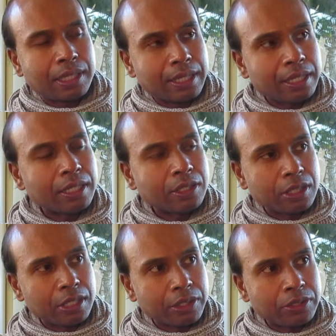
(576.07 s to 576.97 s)
And then I'd,
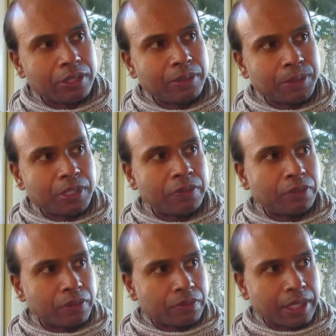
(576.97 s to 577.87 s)
I'd go to the
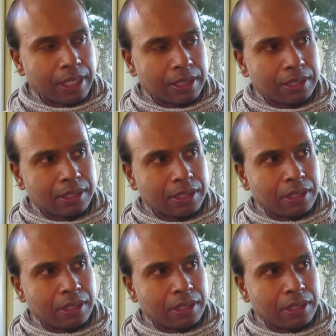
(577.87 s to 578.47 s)
observer of that,